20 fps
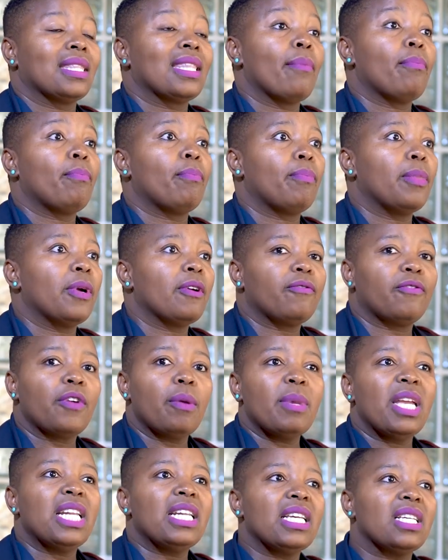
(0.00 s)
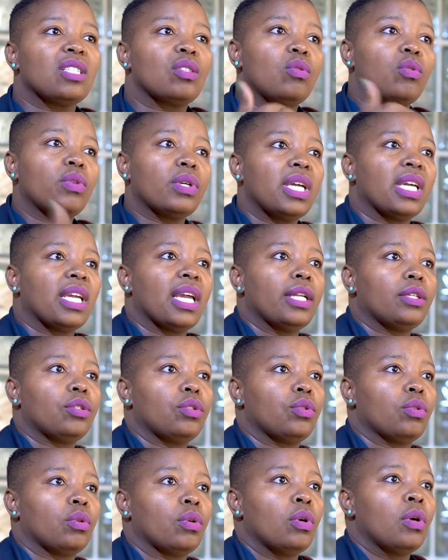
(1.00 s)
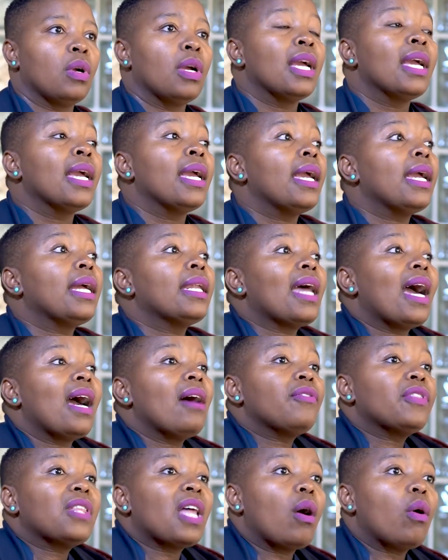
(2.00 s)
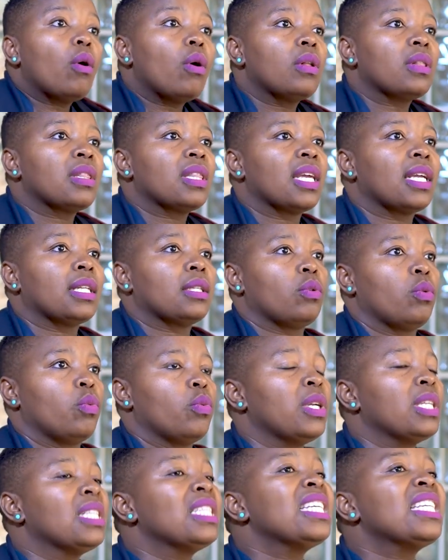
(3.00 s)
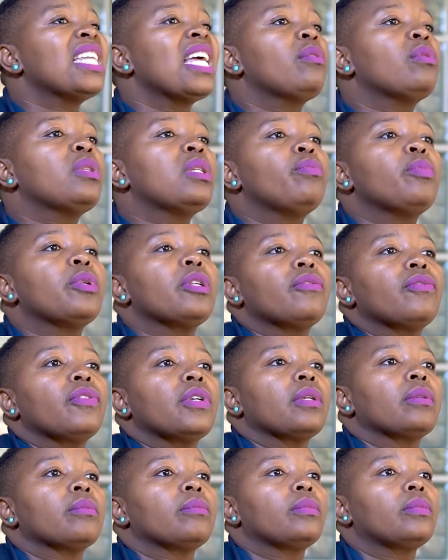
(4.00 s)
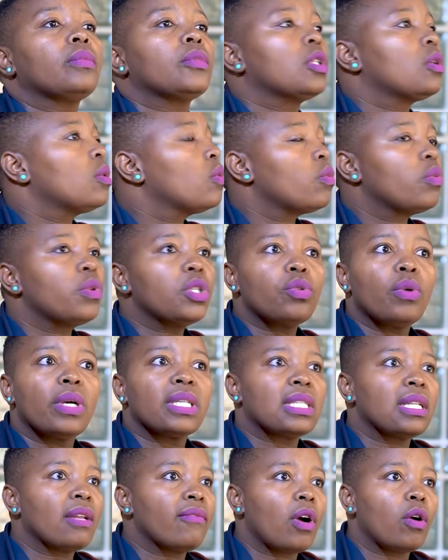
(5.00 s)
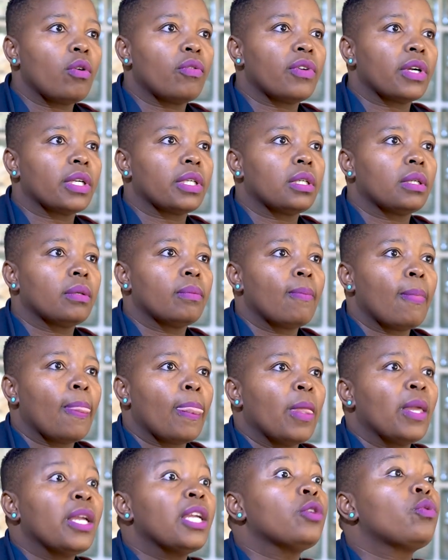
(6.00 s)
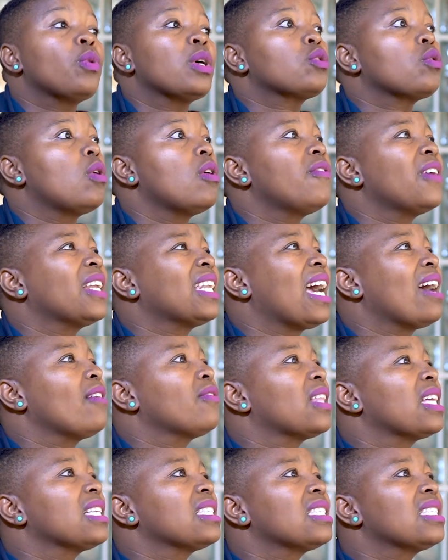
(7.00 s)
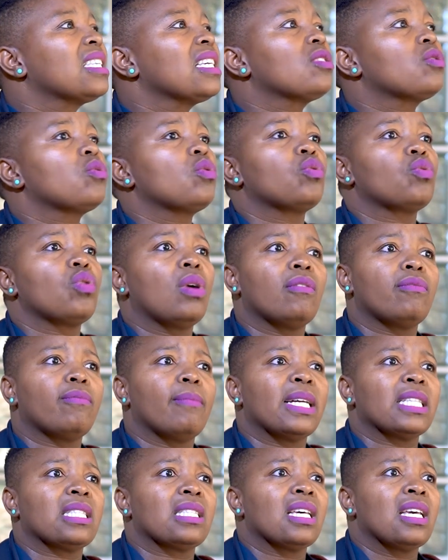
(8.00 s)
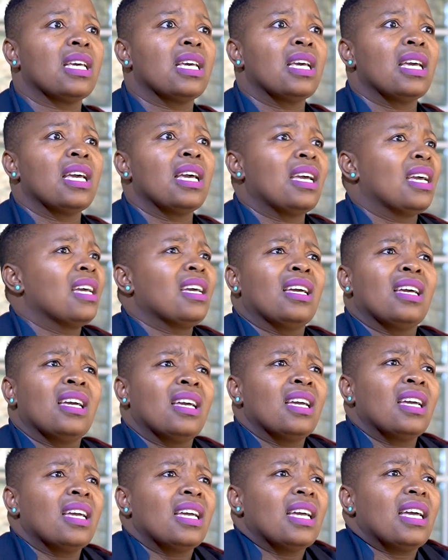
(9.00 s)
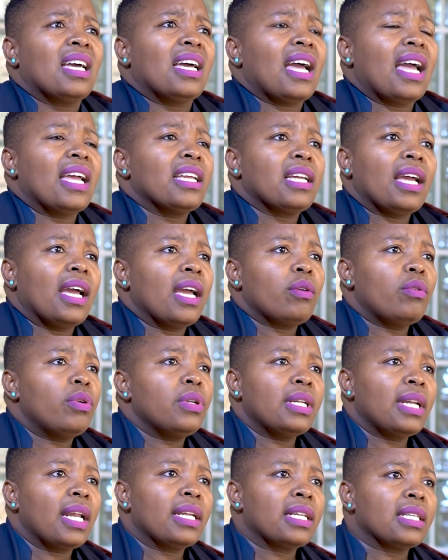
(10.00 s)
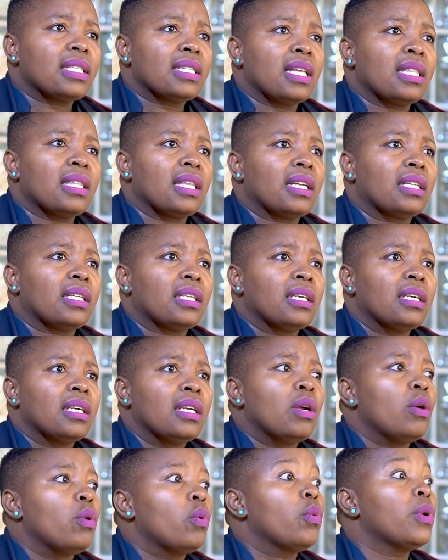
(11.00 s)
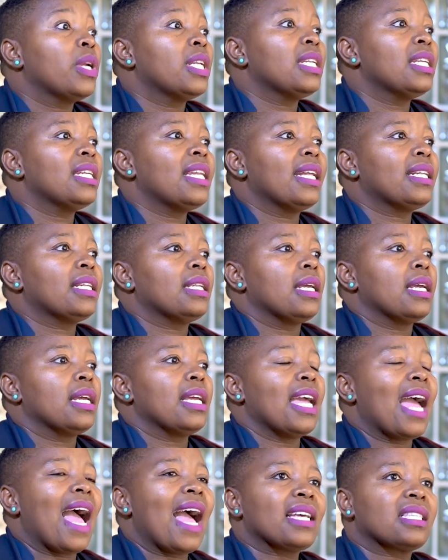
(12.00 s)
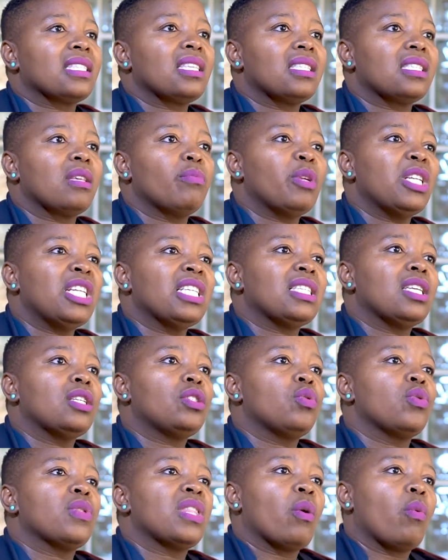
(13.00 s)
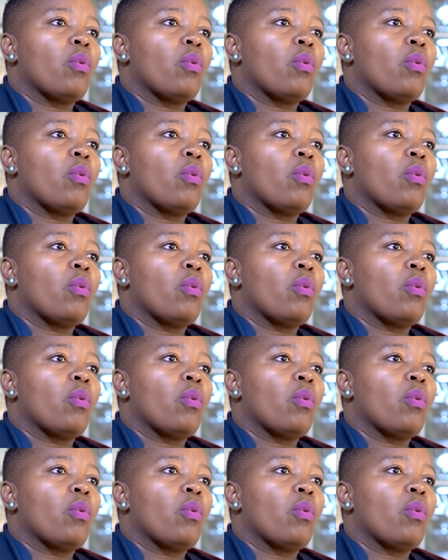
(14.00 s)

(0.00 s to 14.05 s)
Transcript: The family is looking at you. And after all that, we needed debriefing, which was never offered. It was offered after 6 to 12 months. I couldn't understand that. We needed accessibility to the